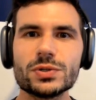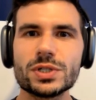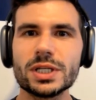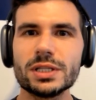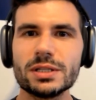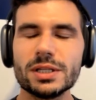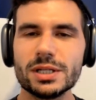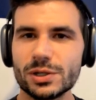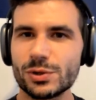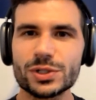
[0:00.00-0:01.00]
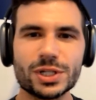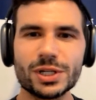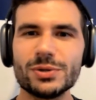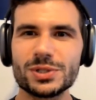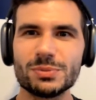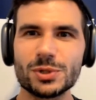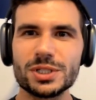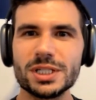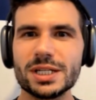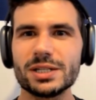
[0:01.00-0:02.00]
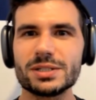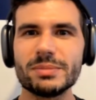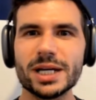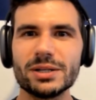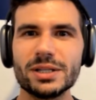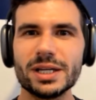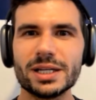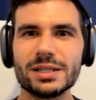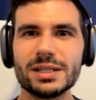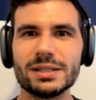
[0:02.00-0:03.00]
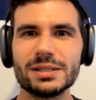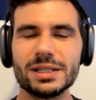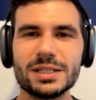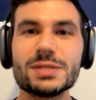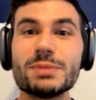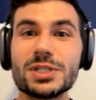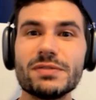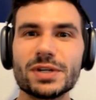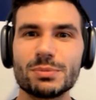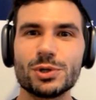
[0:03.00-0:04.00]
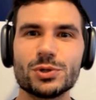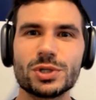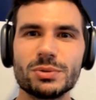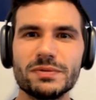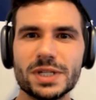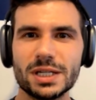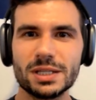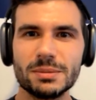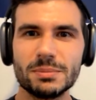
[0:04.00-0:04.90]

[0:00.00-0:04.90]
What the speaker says: And Kris can go into more details about the specific approach that we've taken.